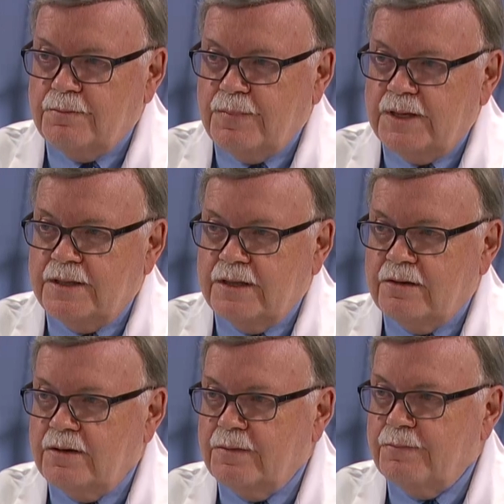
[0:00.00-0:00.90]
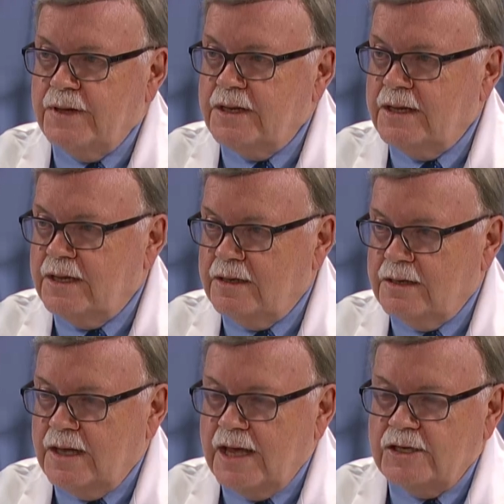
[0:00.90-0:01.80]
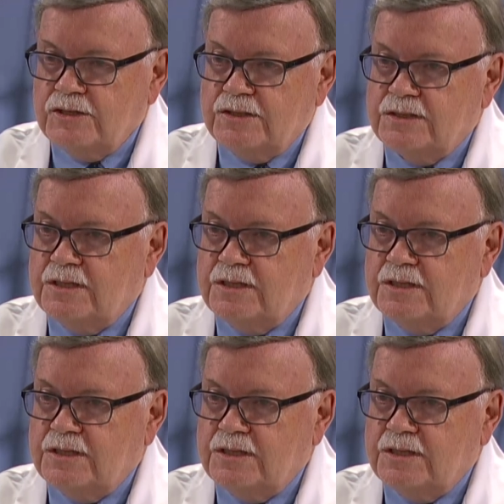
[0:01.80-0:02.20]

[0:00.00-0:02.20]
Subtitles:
but there are many agents